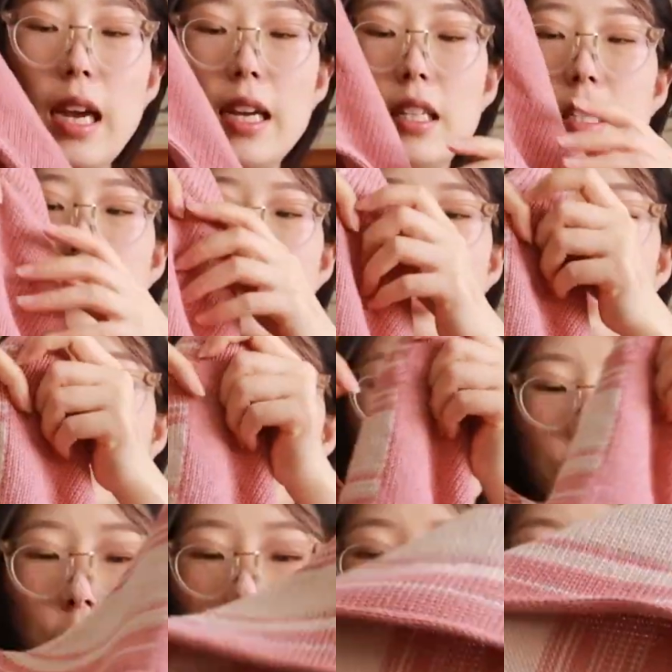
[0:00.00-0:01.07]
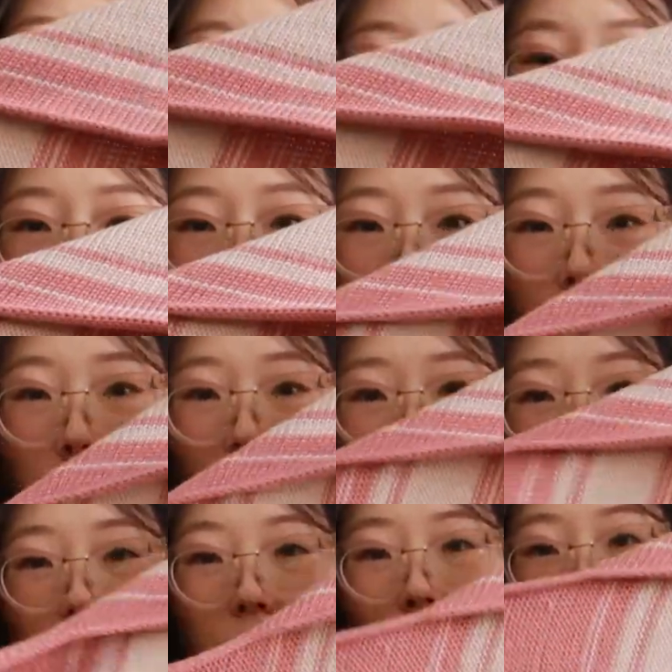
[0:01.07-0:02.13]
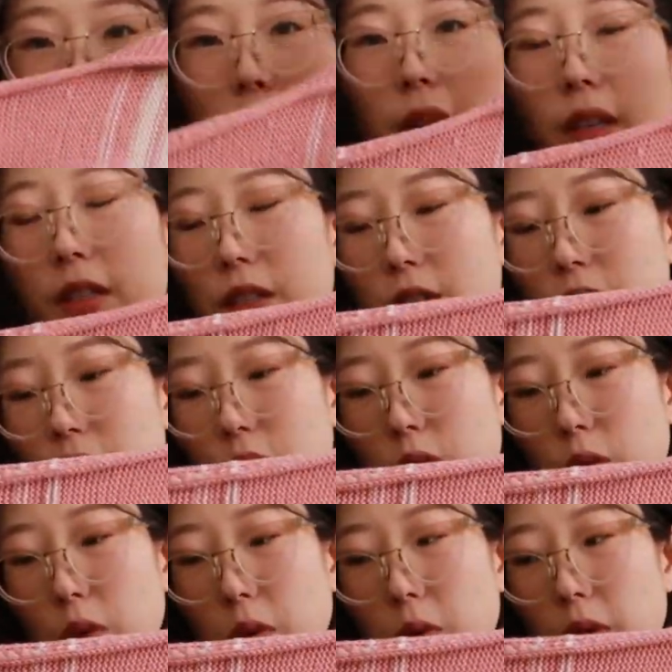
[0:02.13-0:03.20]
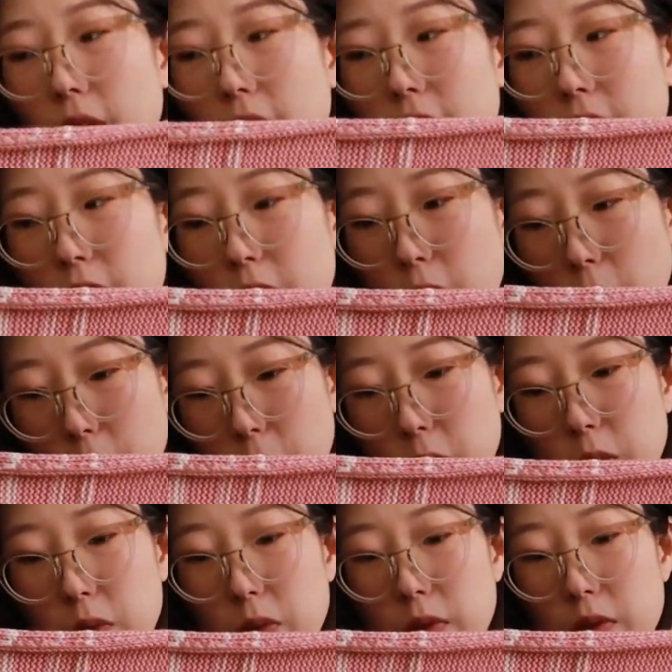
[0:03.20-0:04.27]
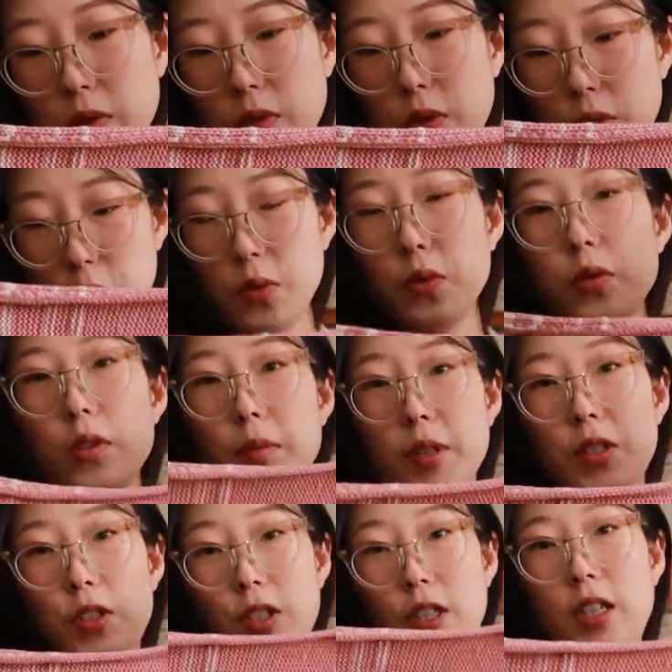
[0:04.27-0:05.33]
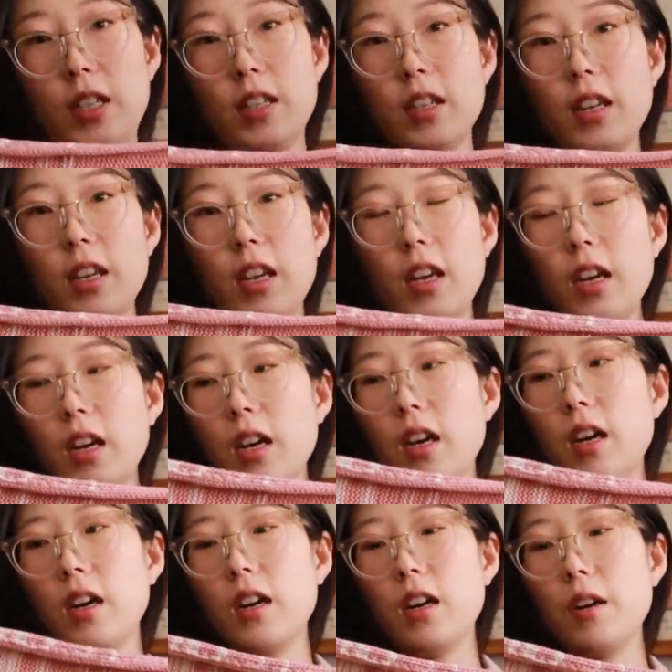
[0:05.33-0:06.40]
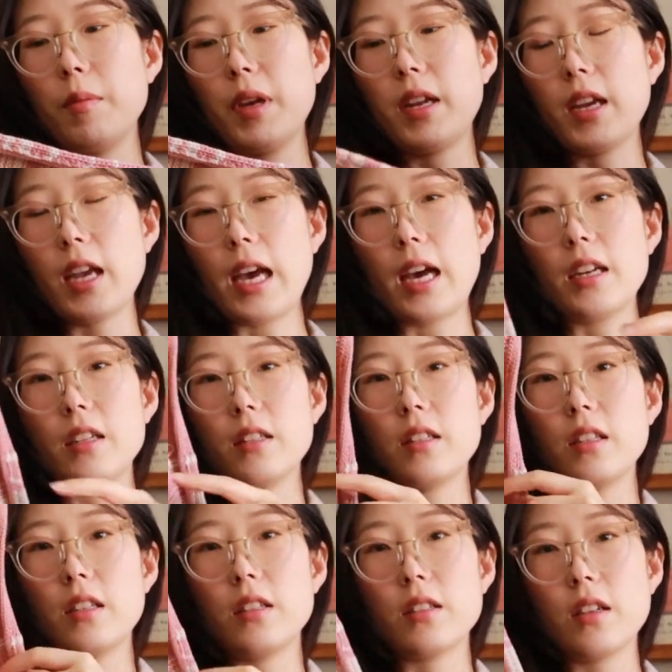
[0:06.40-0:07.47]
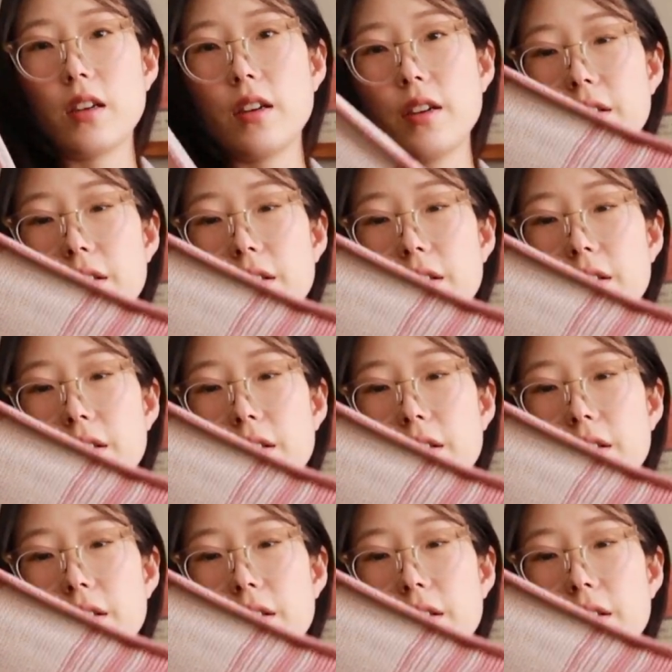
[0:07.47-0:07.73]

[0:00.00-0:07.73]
I did have to adjust the pattern a bit so that it goes to the machine, and I added these